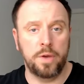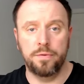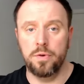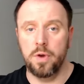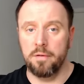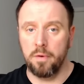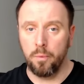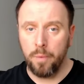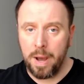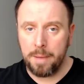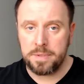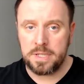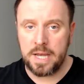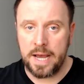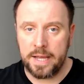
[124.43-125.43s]
if you have a
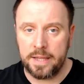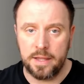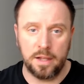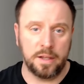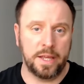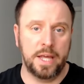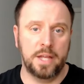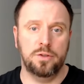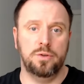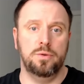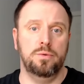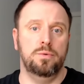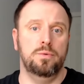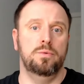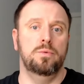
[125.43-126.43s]
website, they'll get
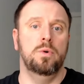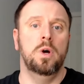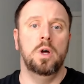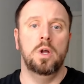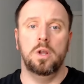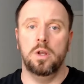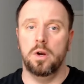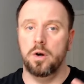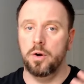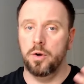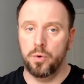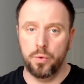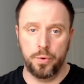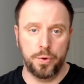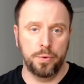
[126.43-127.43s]
to learn
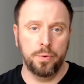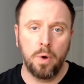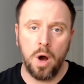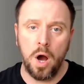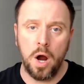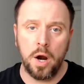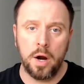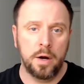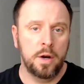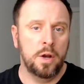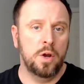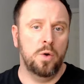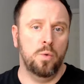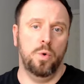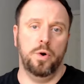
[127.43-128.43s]
who you are,
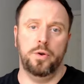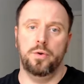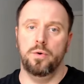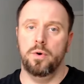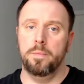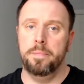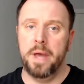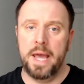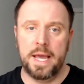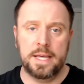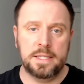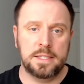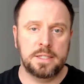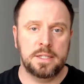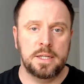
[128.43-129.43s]
where you're
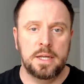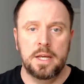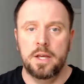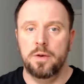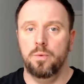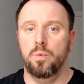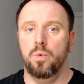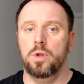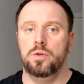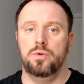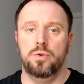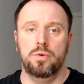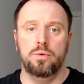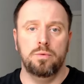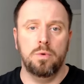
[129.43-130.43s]
based, what
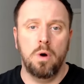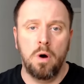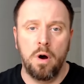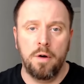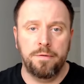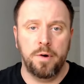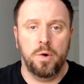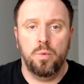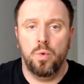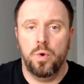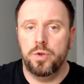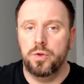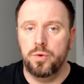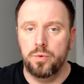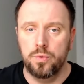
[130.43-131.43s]
do you offer,
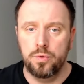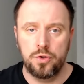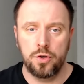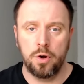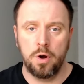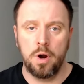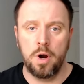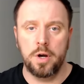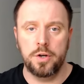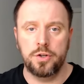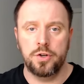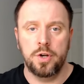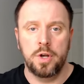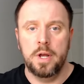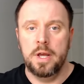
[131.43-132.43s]
what do you
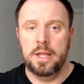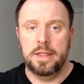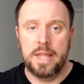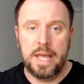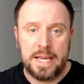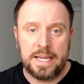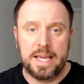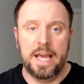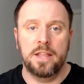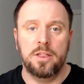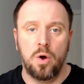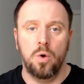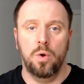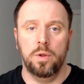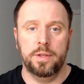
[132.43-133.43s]
charge. They
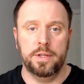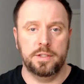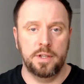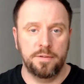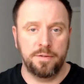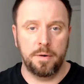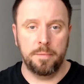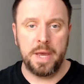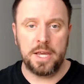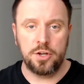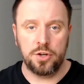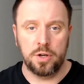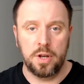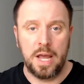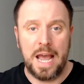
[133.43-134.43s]
get all this
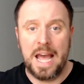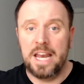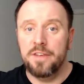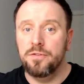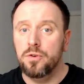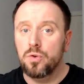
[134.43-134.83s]
information. And if